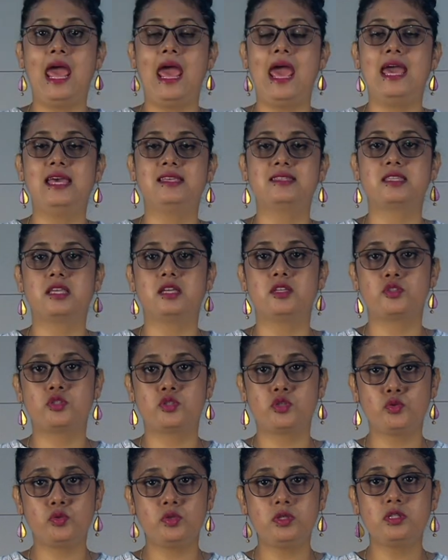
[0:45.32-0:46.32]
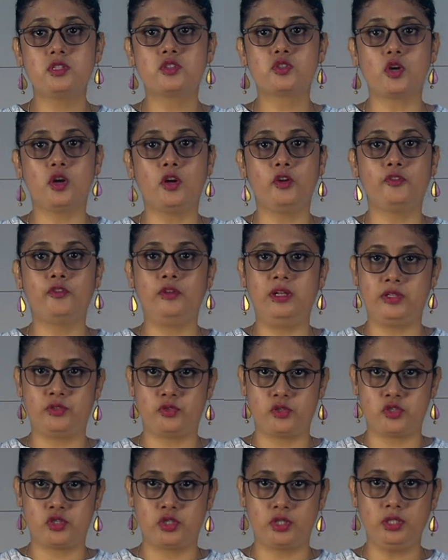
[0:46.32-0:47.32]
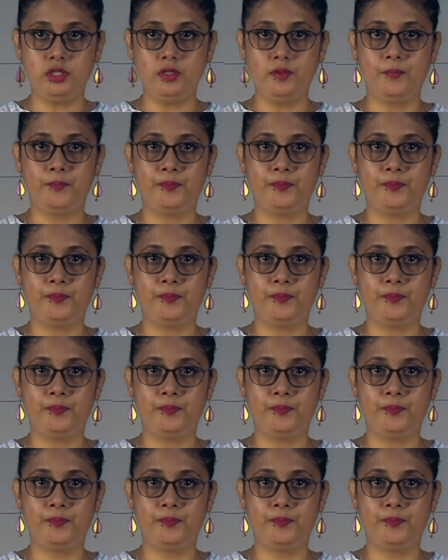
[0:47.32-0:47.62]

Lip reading: As students of literature,